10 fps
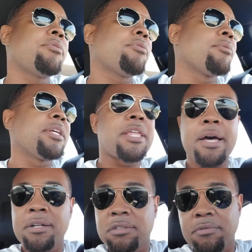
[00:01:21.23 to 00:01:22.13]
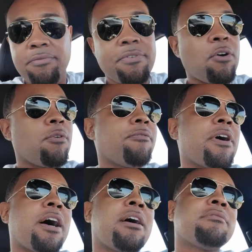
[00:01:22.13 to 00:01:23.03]
$3,000, $4,000,
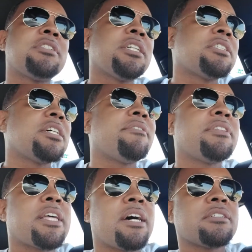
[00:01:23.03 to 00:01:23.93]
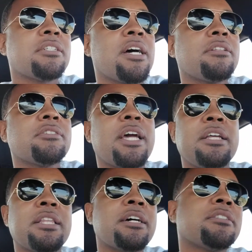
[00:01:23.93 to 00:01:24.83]
$5,000, $6,000,
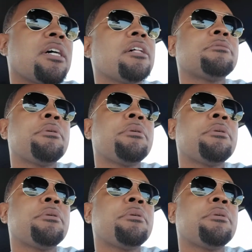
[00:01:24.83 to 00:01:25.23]
$7,000, $8,000.